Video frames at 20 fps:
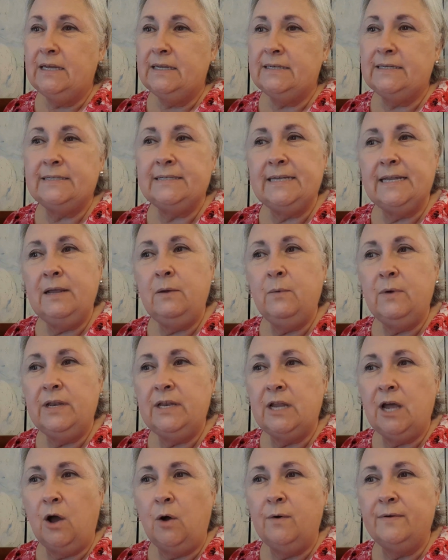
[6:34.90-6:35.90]
Does anyone
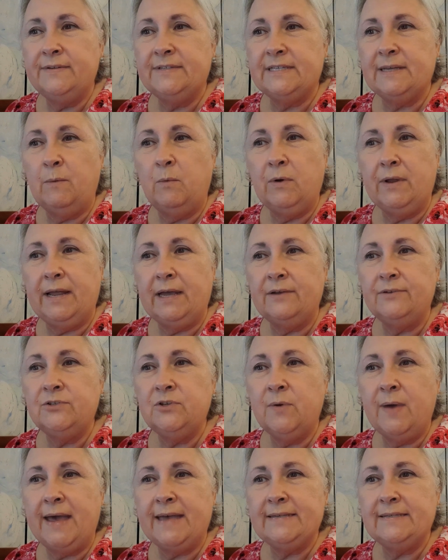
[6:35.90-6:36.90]
know of someone else
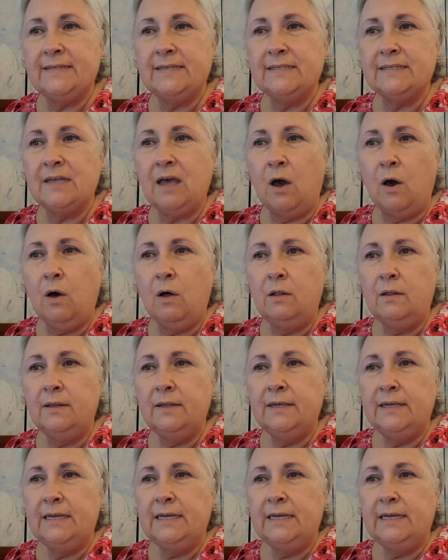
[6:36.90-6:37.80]
who has this goal?